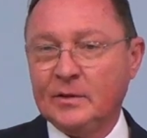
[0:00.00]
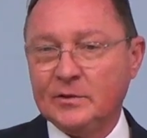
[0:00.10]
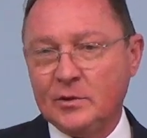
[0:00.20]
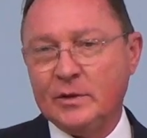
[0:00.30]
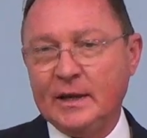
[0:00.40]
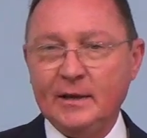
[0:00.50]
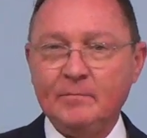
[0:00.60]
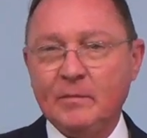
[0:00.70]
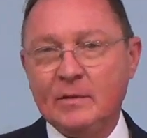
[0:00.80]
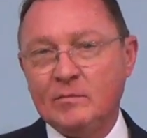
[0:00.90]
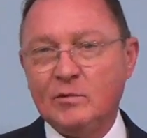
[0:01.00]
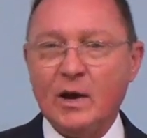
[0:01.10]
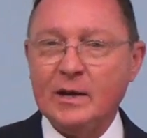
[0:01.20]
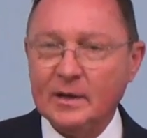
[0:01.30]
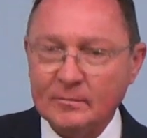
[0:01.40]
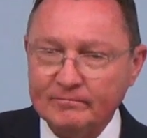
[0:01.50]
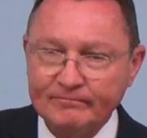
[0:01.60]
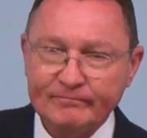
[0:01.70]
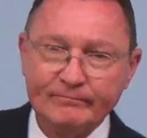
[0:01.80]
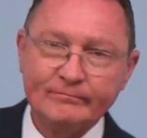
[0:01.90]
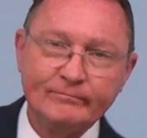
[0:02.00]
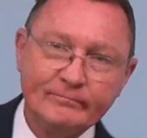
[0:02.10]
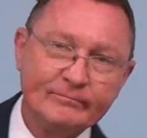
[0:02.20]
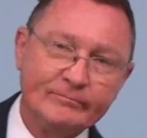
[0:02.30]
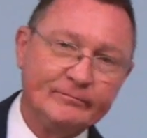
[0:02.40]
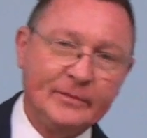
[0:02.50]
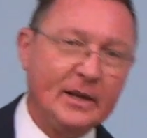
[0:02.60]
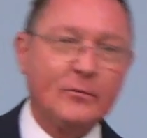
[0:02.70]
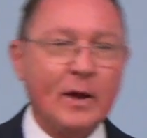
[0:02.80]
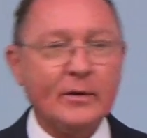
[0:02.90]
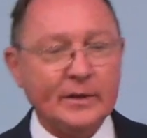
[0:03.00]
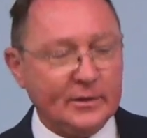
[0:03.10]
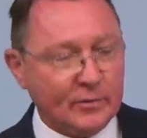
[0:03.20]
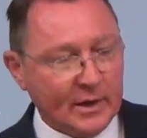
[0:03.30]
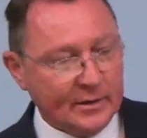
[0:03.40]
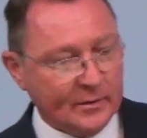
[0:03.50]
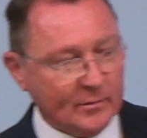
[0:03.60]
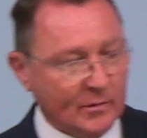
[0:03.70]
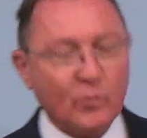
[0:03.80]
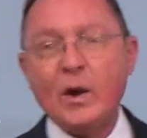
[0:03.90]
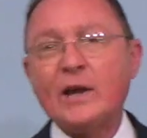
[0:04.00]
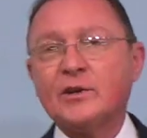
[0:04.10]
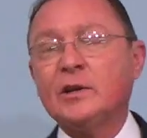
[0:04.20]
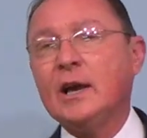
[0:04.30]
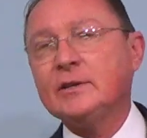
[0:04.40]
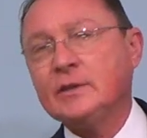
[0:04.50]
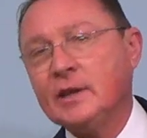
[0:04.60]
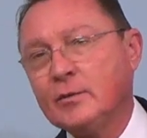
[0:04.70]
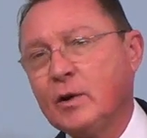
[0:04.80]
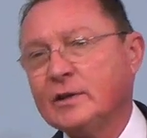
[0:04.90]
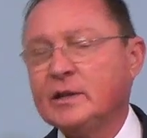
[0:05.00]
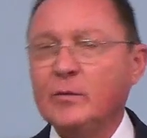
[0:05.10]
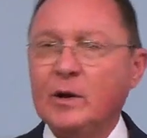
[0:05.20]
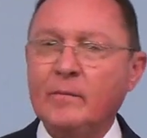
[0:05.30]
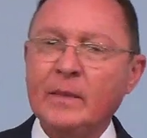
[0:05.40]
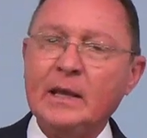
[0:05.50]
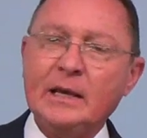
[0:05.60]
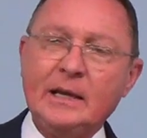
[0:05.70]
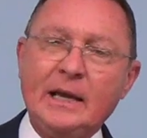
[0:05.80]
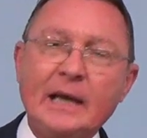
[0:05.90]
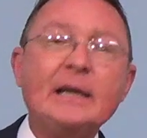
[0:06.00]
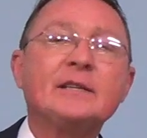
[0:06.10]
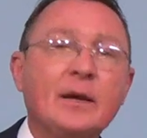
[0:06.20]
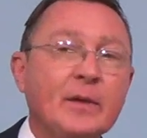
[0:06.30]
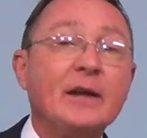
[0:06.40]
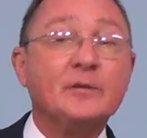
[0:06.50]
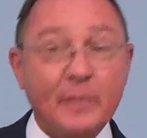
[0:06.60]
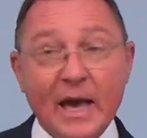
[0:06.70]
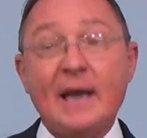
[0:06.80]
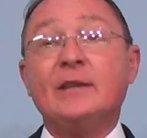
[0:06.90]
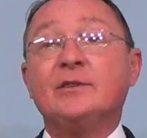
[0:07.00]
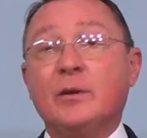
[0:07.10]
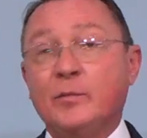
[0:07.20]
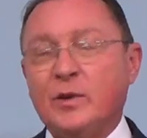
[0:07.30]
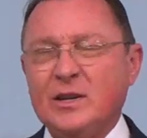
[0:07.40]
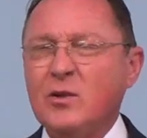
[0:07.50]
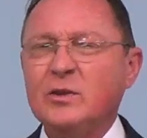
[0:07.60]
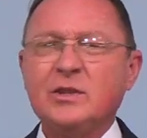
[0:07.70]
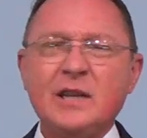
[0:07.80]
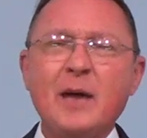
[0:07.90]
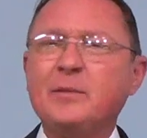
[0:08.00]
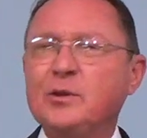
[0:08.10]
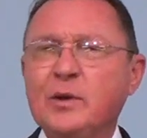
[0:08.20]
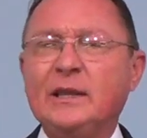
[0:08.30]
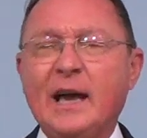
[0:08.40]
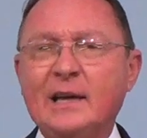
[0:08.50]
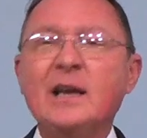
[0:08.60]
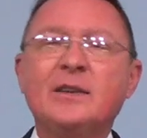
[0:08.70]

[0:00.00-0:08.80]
So they try to get around it, they try to rationalize it, they try to say, well, at least I'm not as bad as some Christians. stop doing that.